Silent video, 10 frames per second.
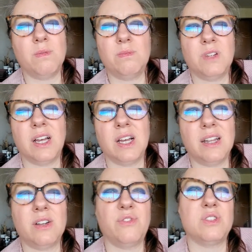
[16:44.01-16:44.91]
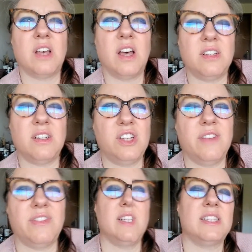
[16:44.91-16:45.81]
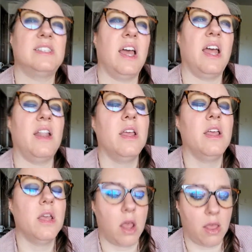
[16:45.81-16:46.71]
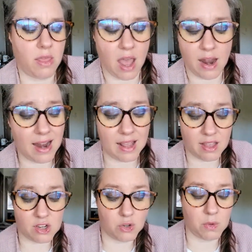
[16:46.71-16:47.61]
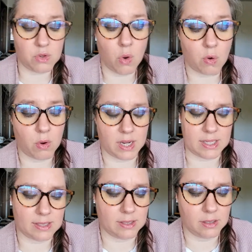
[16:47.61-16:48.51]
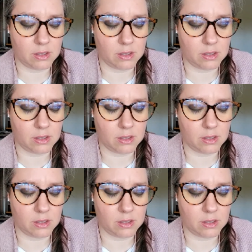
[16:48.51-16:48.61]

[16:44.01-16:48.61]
I don't know if it was Lana Duncheva that said that anything to do with Taurus,